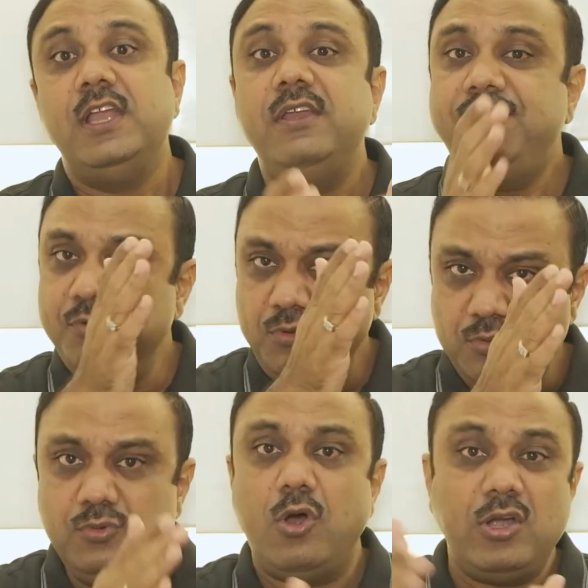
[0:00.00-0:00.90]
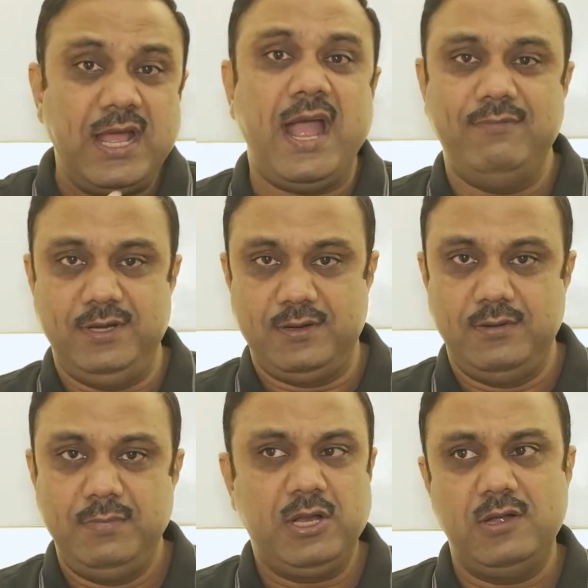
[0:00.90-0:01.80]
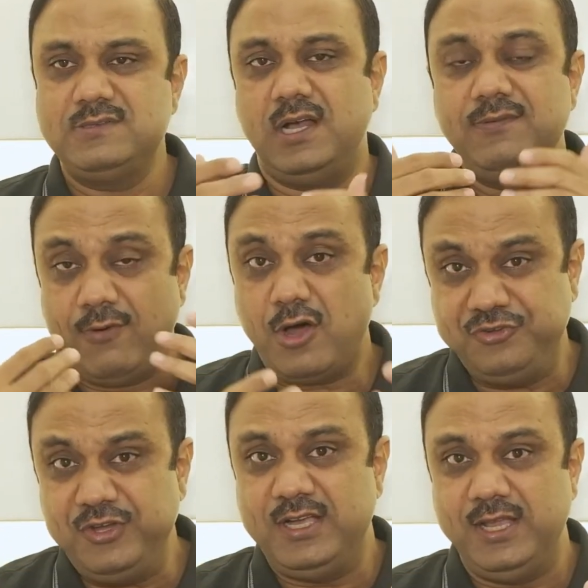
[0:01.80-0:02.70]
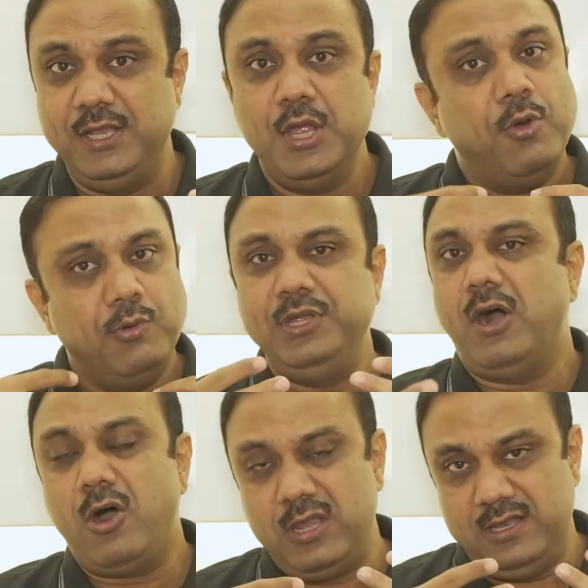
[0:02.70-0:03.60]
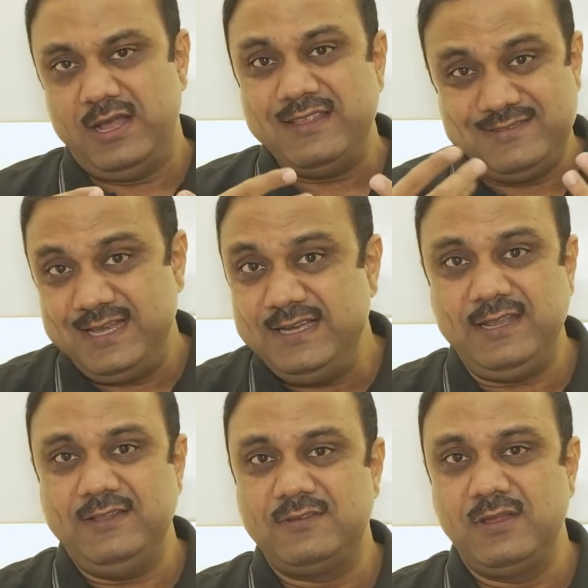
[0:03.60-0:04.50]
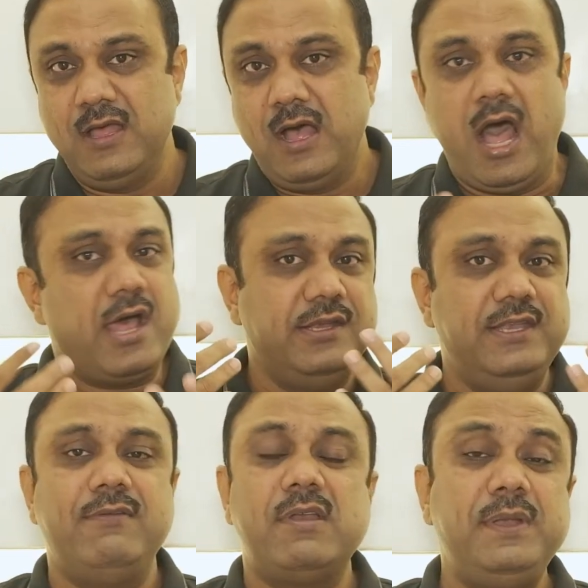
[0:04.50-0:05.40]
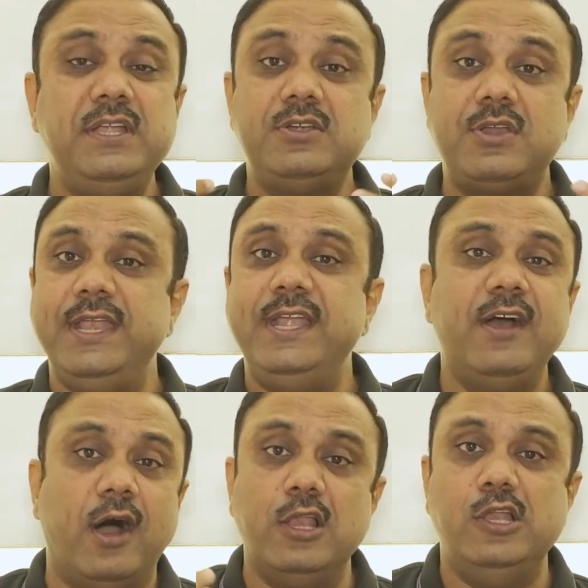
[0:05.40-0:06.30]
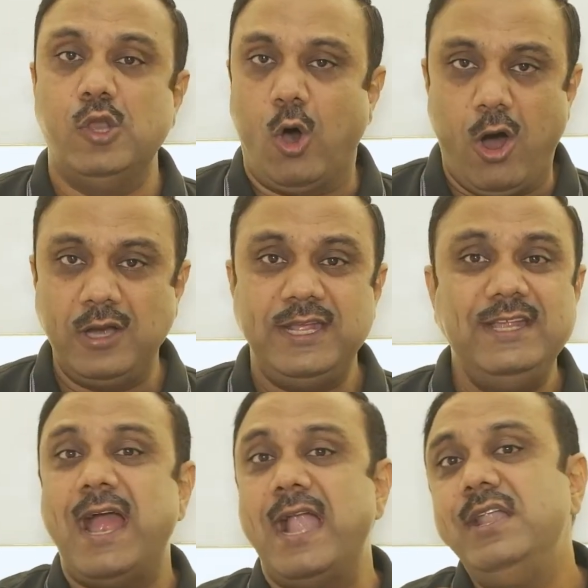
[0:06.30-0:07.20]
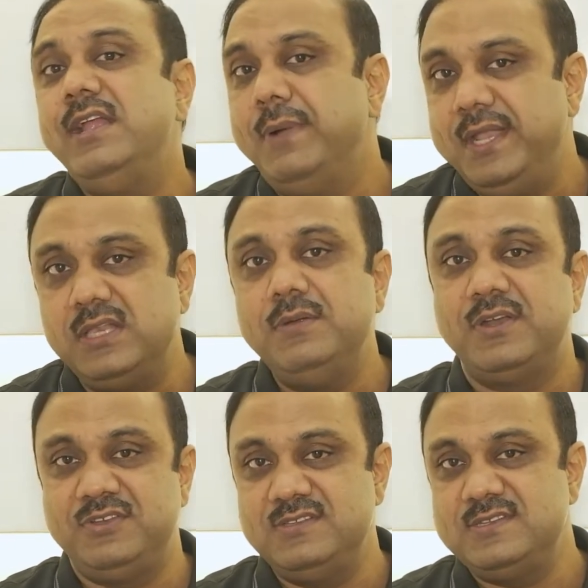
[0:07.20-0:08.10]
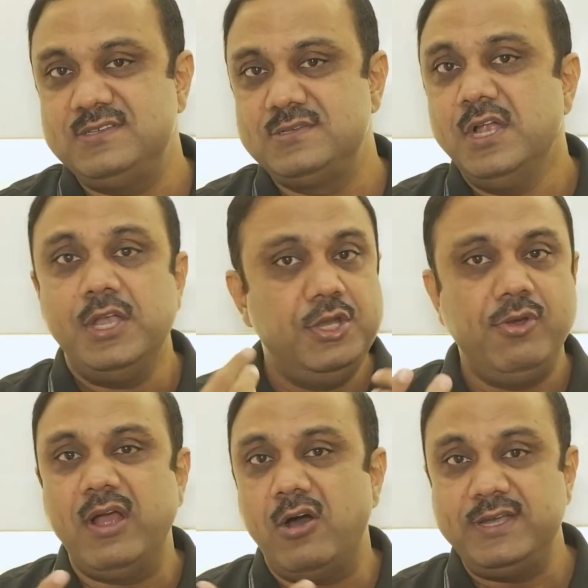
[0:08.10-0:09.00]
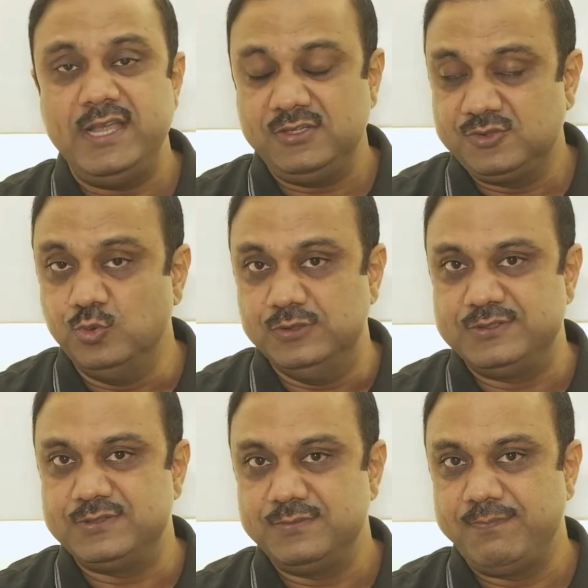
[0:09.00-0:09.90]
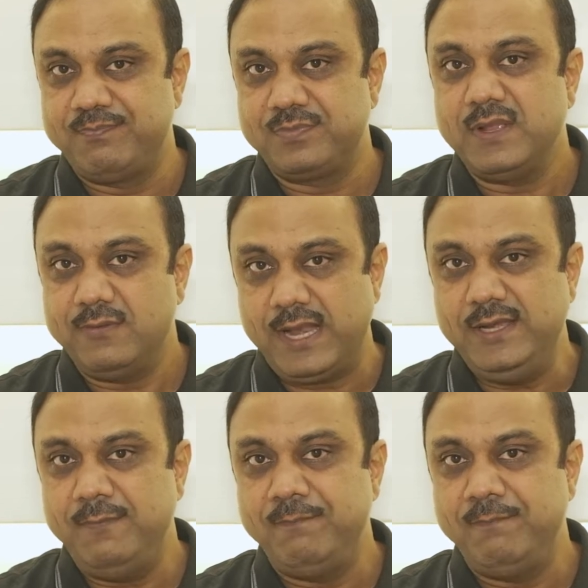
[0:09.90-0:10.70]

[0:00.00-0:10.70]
If you do not have it, because unfortunately, we all as dentists are never been trained a lot in handling medical emergencies during our dental schools, right?